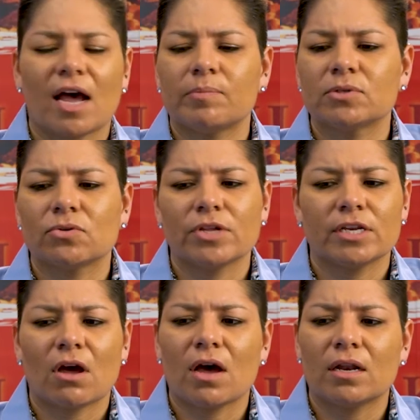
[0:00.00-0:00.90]
Absolutely
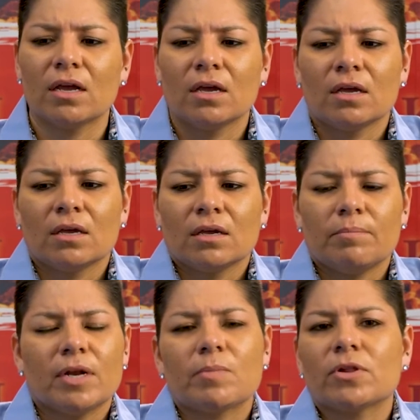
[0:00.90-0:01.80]
not.
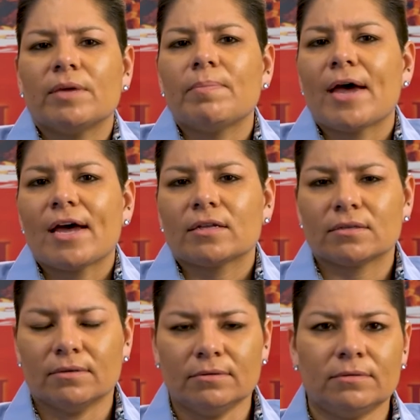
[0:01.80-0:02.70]
Minimal
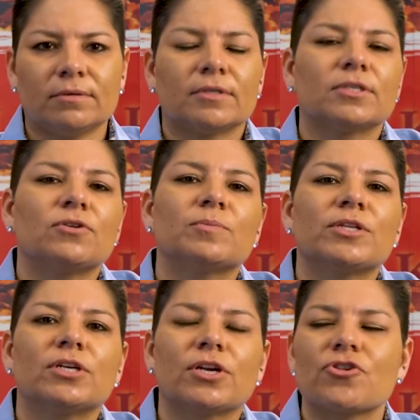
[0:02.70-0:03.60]
impact, excuse
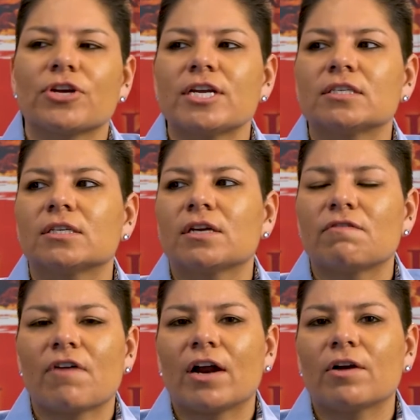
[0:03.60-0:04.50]
me, to the trees and the
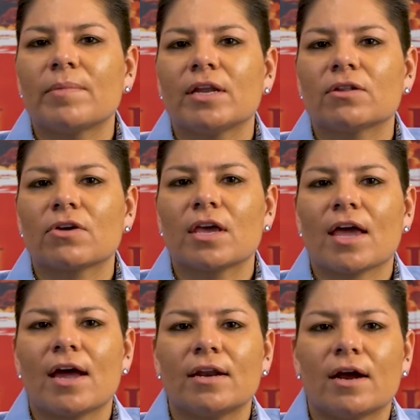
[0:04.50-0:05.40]
environment,
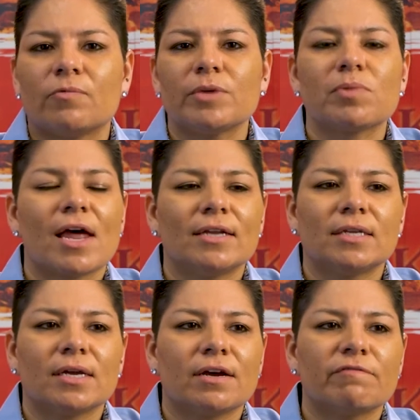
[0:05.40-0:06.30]
looking at
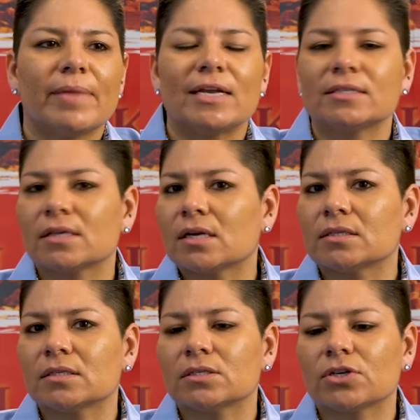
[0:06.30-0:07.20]
replanting of
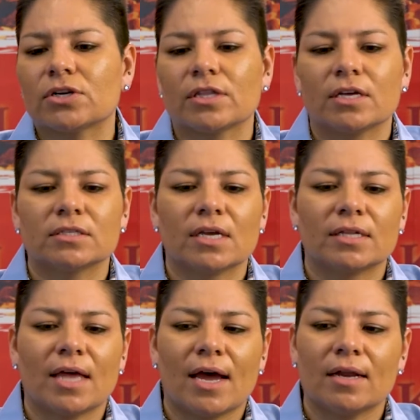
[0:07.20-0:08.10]
medicines and certain things
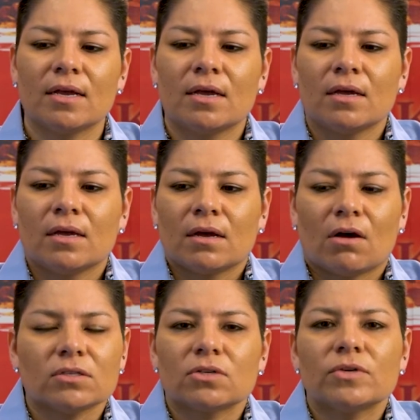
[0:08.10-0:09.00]
like that.
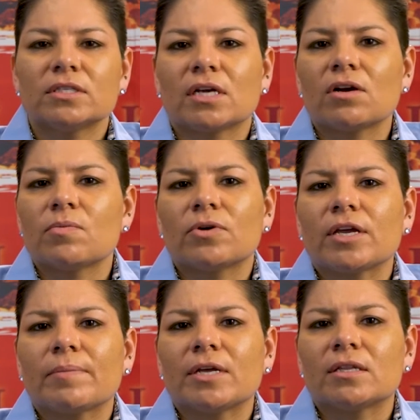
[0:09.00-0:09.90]
Also in
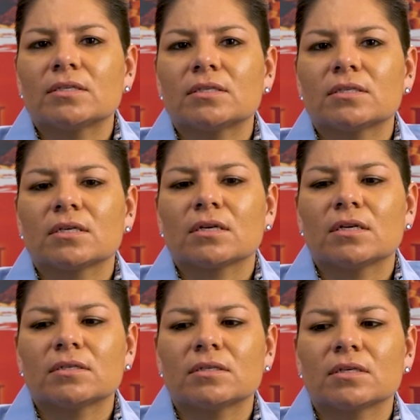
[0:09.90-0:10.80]
ceremony, I mean,
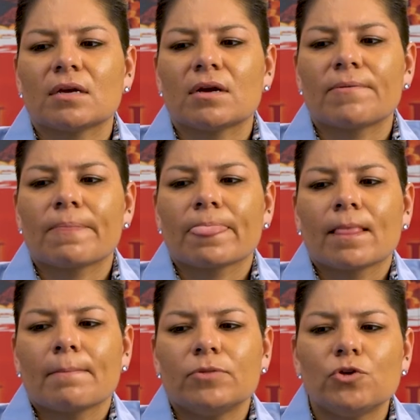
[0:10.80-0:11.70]
this
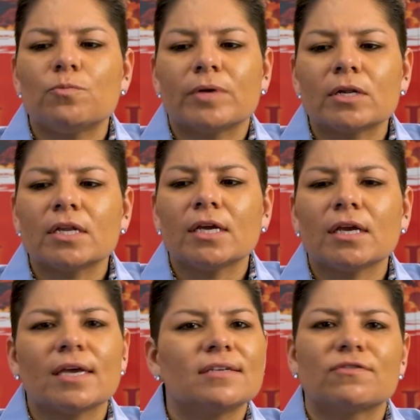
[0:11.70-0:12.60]
new
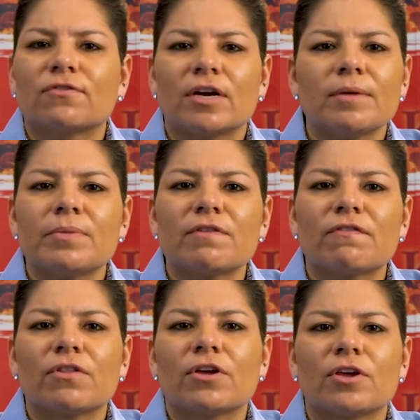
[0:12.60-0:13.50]
building is going to be
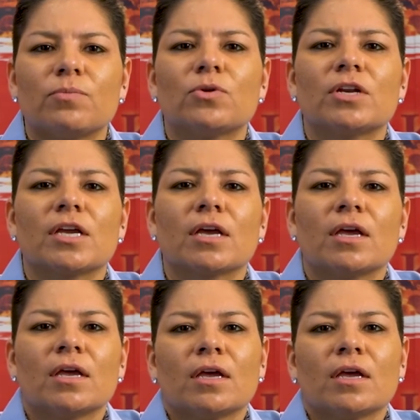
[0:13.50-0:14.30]
for the community.